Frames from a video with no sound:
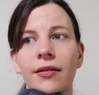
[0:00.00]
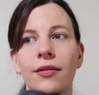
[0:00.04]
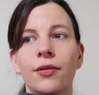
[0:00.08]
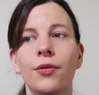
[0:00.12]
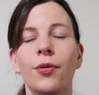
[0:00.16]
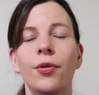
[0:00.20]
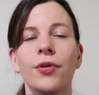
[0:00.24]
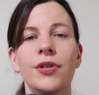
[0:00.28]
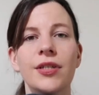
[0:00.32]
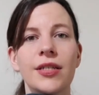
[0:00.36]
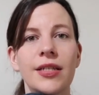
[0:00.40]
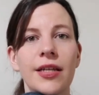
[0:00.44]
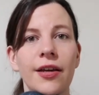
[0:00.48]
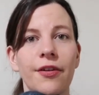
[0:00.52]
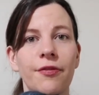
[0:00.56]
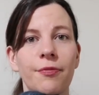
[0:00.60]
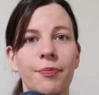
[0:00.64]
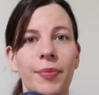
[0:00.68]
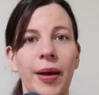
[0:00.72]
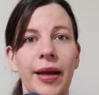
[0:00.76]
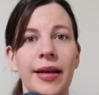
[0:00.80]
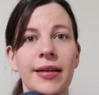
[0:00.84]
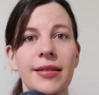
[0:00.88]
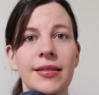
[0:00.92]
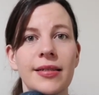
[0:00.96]
quantity of
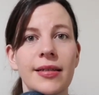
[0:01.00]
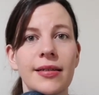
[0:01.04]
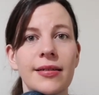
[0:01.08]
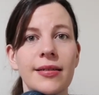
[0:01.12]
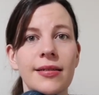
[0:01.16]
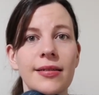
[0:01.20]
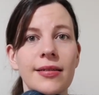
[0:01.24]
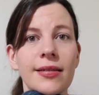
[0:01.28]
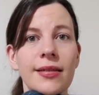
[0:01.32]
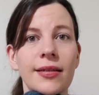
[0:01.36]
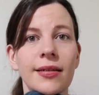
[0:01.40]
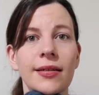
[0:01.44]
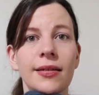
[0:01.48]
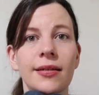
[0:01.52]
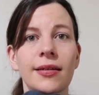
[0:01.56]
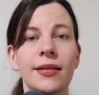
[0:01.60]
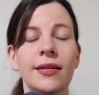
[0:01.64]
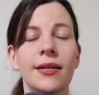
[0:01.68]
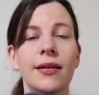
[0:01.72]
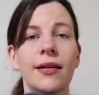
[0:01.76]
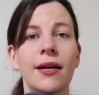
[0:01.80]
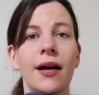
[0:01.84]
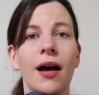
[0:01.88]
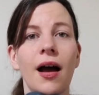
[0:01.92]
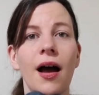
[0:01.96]
bases
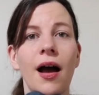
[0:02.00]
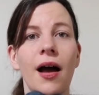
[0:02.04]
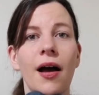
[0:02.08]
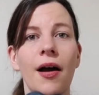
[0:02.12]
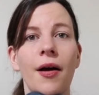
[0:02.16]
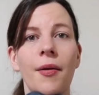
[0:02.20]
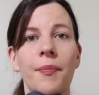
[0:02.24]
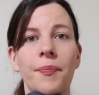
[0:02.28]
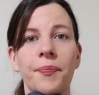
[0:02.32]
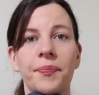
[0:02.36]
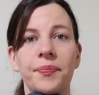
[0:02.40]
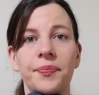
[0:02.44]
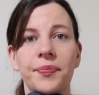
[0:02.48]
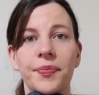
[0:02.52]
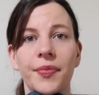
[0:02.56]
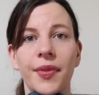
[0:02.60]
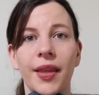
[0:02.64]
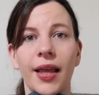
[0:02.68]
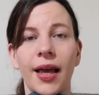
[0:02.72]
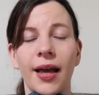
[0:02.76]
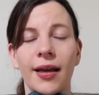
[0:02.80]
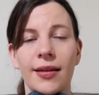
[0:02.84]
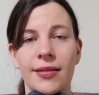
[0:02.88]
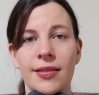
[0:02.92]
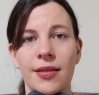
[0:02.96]

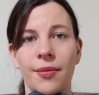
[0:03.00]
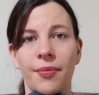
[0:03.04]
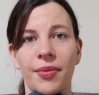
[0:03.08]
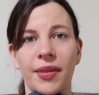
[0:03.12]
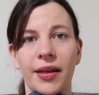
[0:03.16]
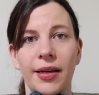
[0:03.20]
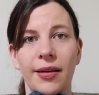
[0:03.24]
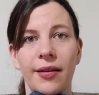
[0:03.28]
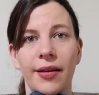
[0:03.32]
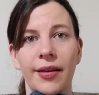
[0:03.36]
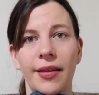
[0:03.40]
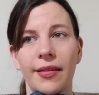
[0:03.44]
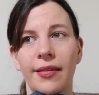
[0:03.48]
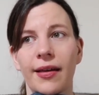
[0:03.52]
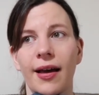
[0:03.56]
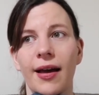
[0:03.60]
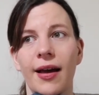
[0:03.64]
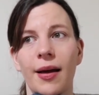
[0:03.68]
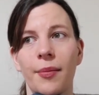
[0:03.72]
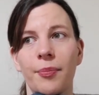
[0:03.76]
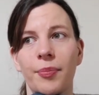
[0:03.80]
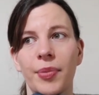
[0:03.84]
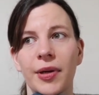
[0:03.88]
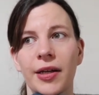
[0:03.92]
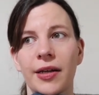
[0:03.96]
at something like
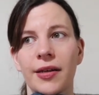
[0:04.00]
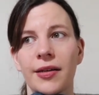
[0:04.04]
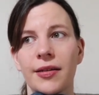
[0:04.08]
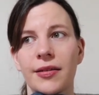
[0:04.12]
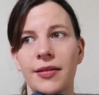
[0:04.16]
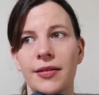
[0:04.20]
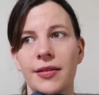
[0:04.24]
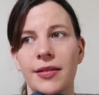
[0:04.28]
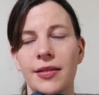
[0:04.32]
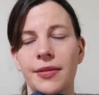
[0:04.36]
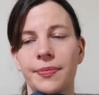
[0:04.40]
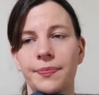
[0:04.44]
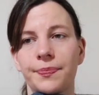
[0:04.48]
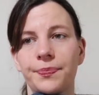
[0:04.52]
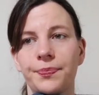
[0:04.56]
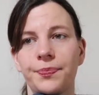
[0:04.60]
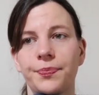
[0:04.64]
that, because